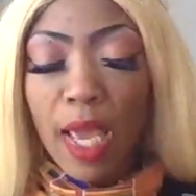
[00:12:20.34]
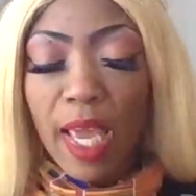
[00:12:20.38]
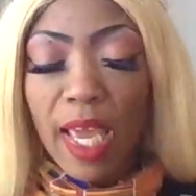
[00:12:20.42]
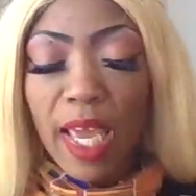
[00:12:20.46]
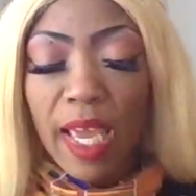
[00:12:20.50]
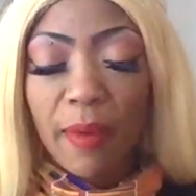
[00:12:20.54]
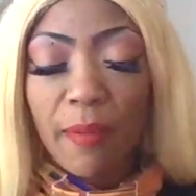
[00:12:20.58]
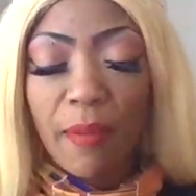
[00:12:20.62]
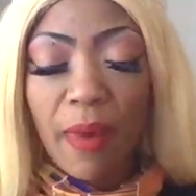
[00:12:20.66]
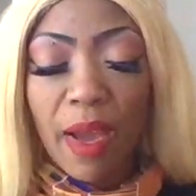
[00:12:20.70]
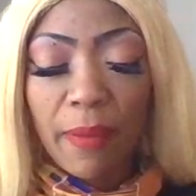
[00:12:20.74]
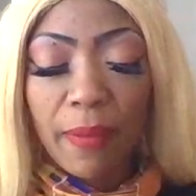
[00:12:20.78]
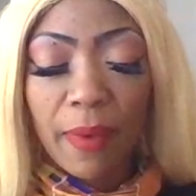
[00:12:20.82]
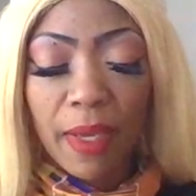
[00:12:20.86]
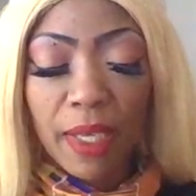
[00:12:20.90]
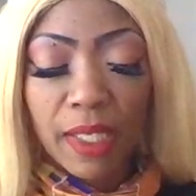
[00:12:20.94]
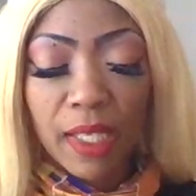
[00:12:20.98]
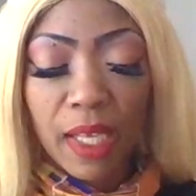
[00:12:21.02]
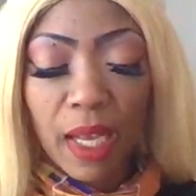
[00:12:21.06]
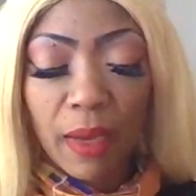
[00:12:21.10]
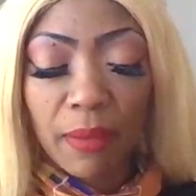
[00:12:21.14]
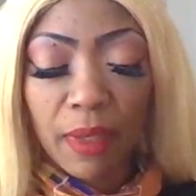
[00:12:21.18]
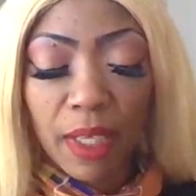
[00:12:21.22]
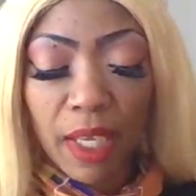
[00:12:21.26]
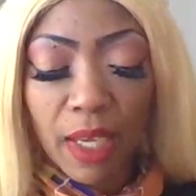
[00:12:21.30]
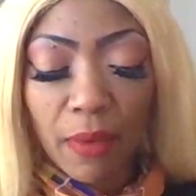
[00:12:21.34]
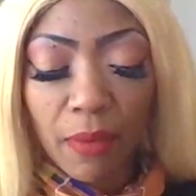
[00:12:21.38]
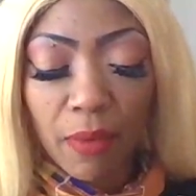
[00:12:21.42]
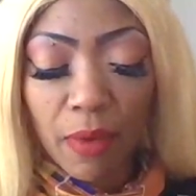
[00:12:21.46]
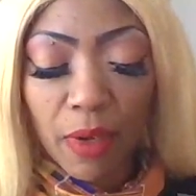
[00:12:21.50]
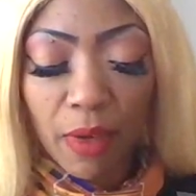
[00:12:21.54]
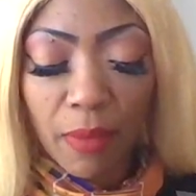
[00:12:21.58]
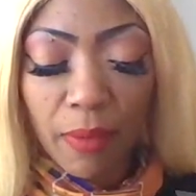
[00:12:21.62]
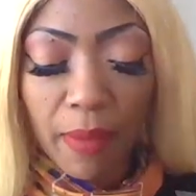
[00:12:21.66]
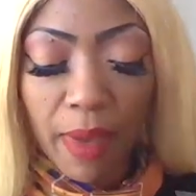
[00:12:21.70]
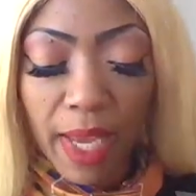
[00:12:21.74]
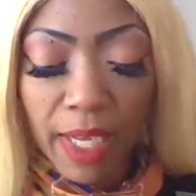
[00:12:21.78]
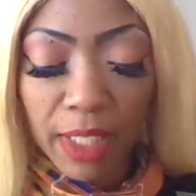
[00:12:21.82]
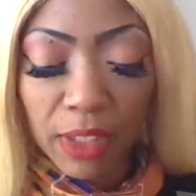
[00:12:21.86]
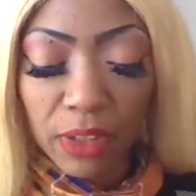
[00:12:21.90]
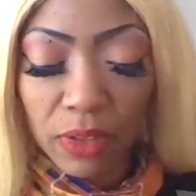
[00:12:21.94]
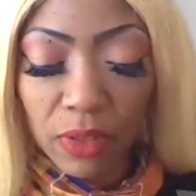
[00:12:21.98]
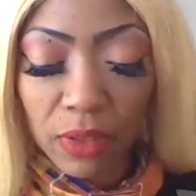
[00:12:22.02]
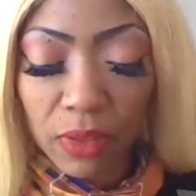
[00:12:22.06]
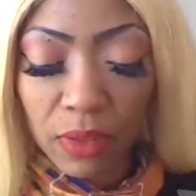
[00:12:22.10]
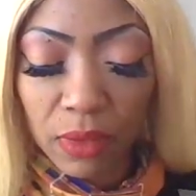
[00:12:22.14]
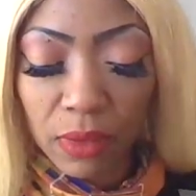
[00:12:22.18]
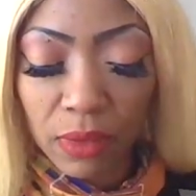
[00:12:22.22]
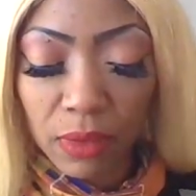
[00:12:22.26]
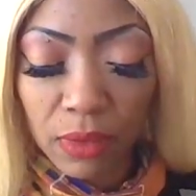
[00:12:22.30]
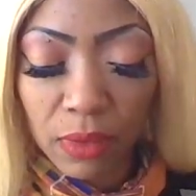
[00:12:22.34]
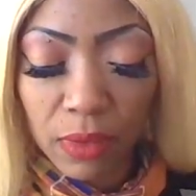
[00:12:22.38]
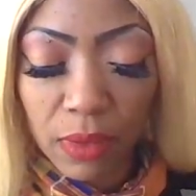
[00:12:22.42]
it might be a time to get real magical.